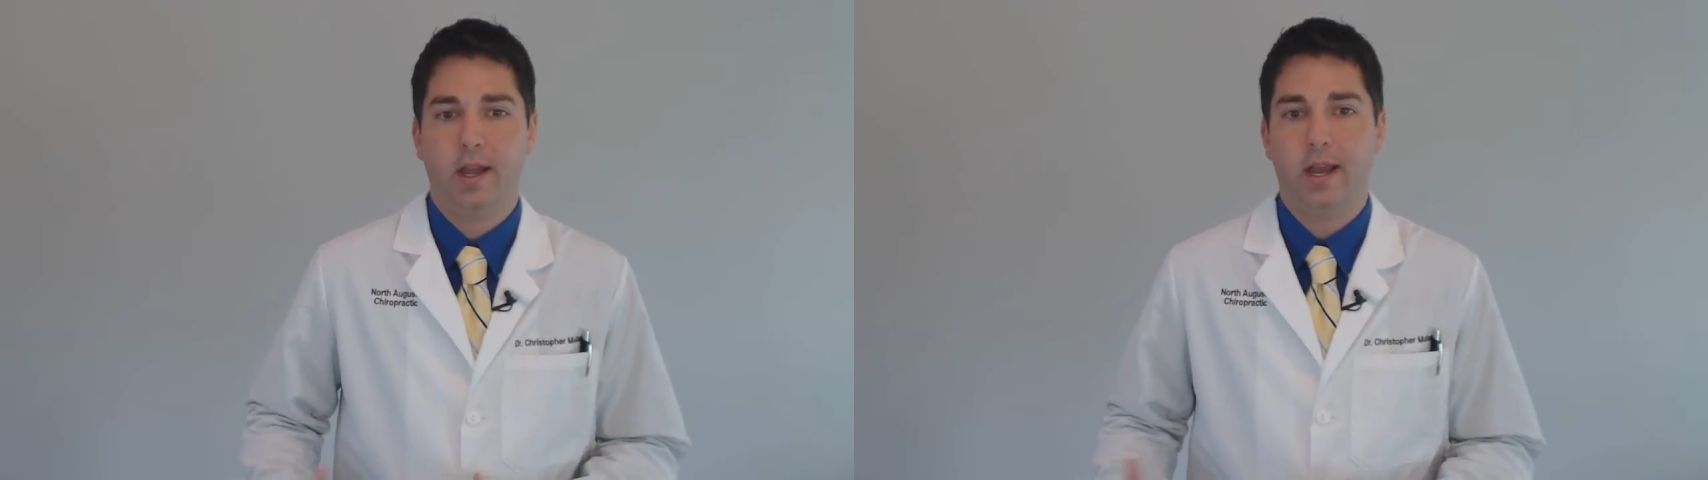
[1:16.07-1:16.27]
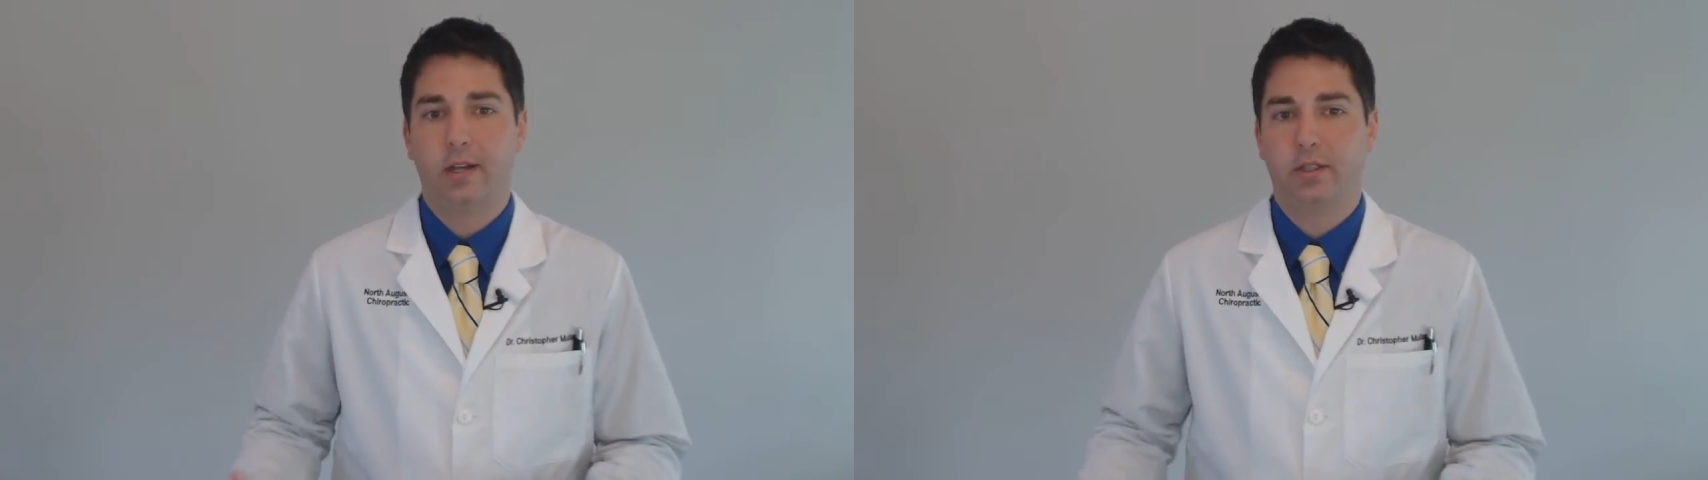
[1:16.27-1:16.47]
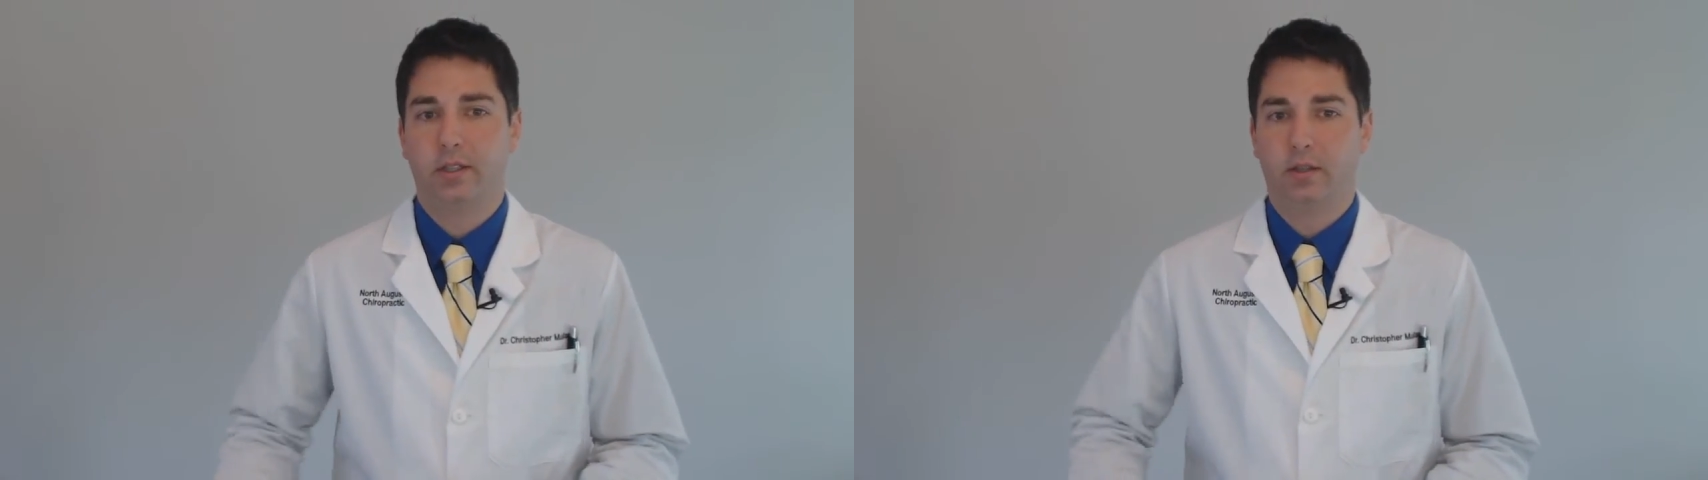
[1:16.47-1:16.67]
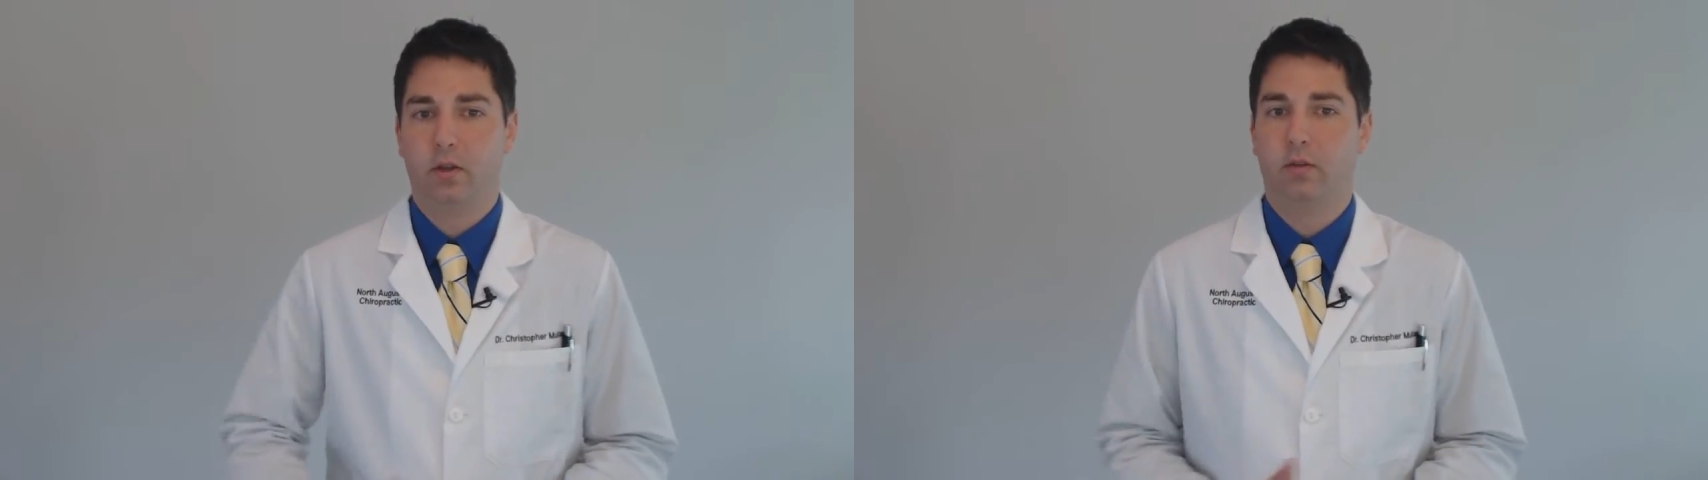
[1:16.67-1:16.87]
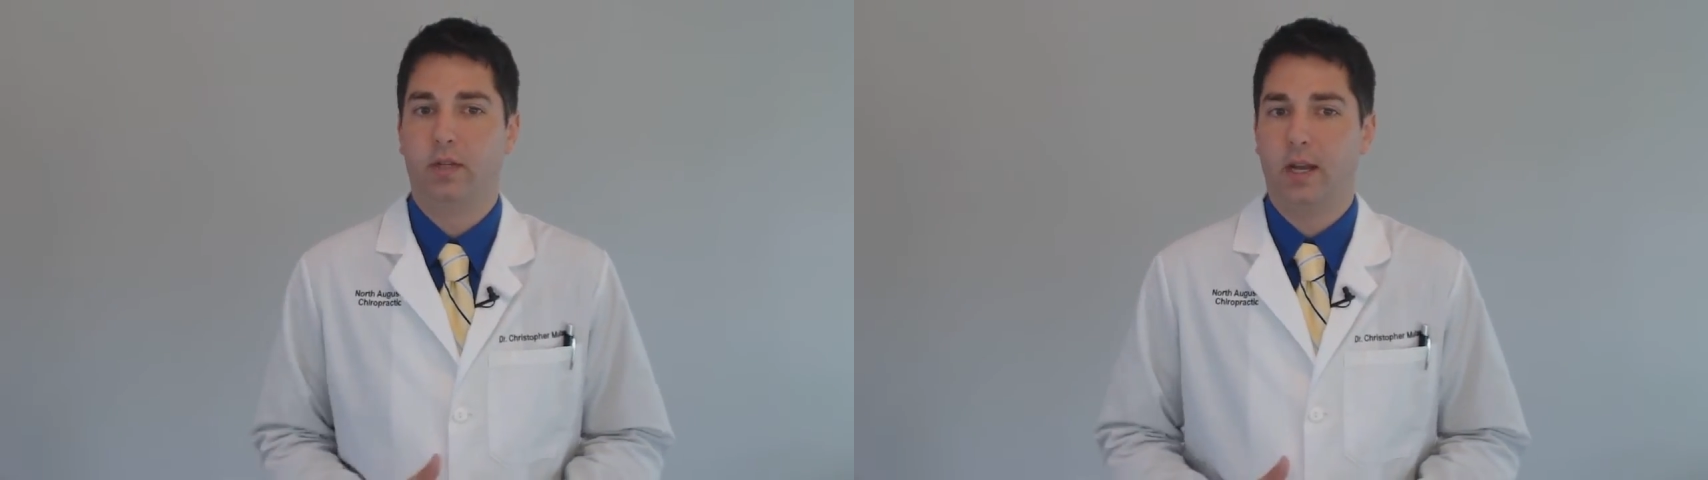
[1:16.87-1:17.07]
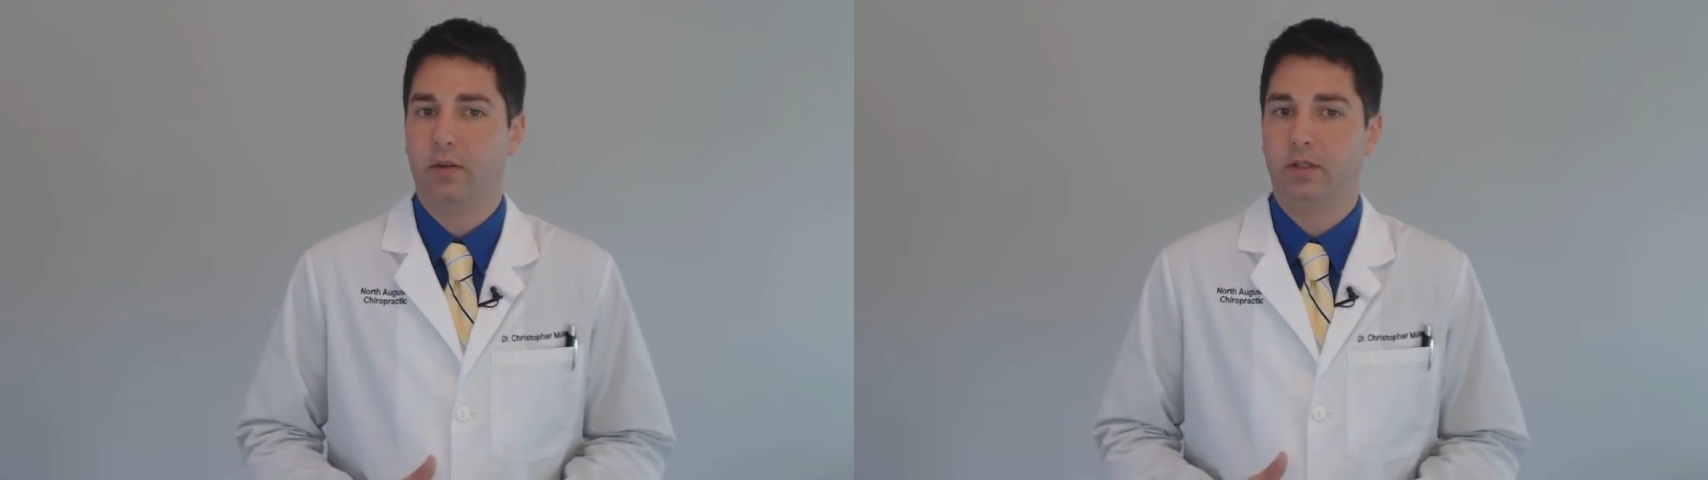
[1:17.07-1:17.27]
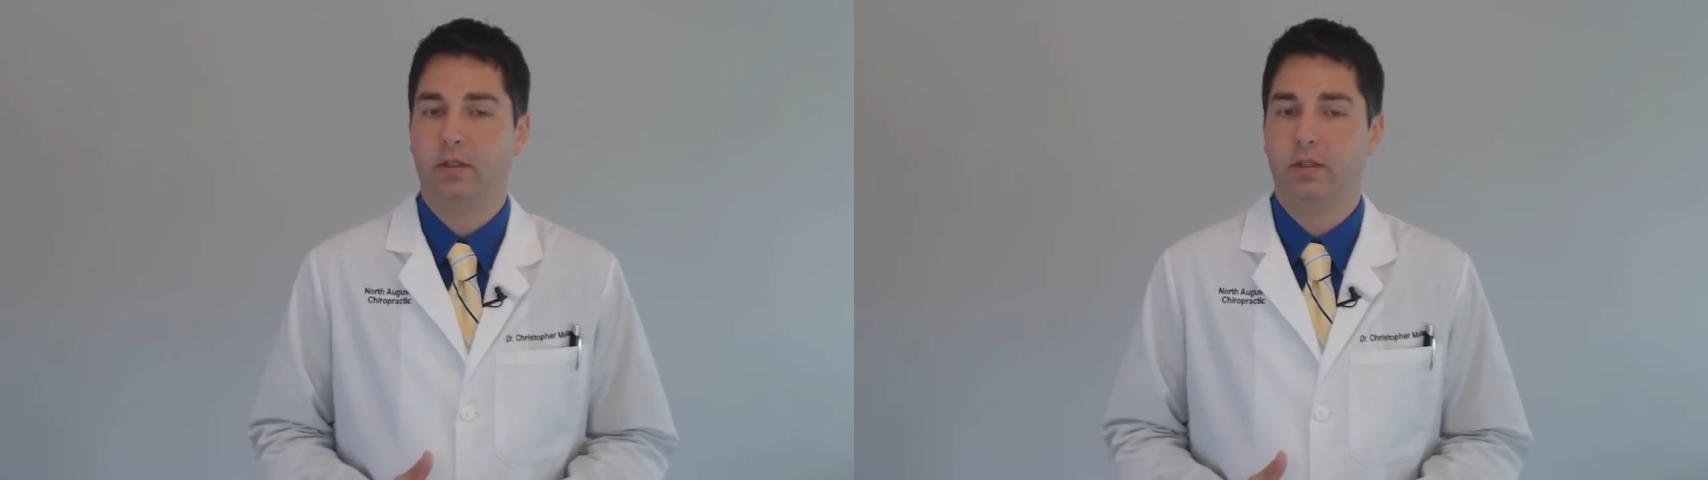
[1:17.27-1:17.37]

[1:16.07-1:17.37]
and actually can go down